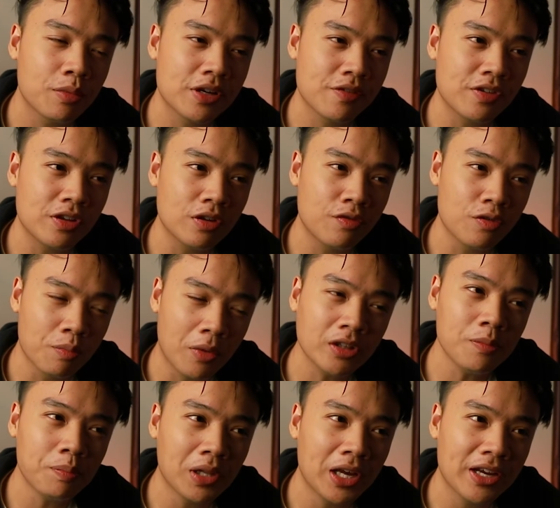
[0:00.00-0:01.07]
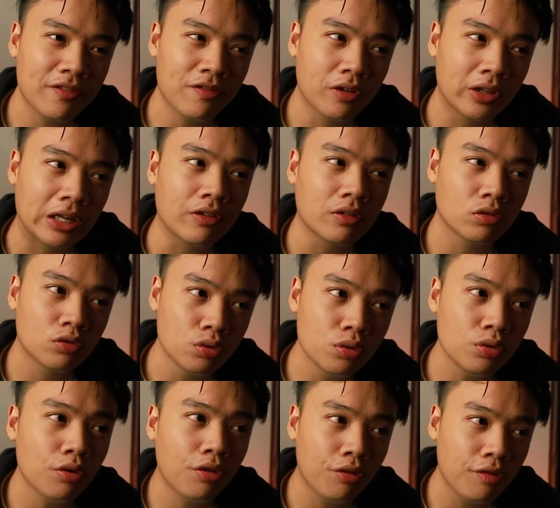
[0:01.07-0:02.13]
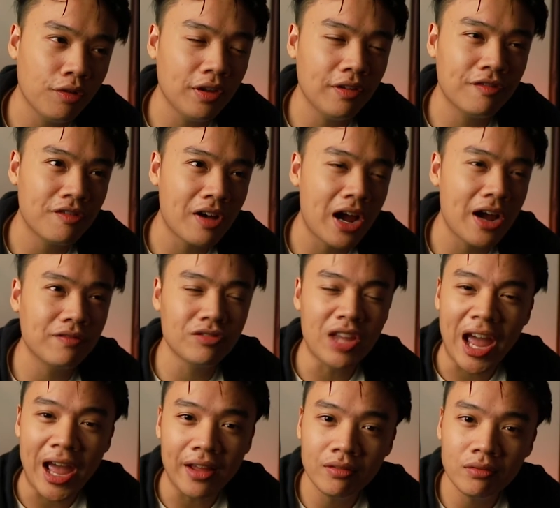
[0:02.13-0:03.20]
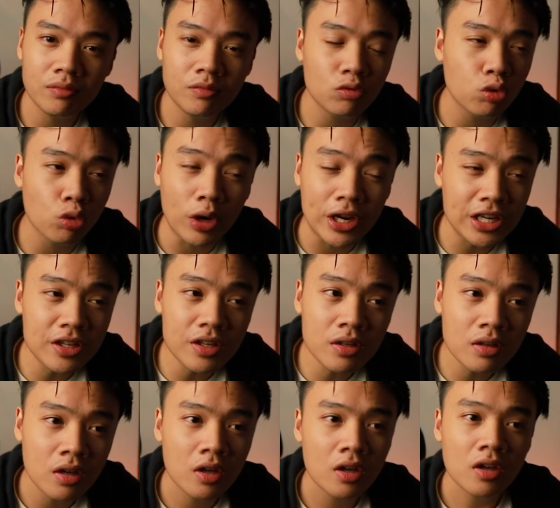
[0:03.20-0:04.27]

But if you multiply it for like 2, 3, 5, 10, 20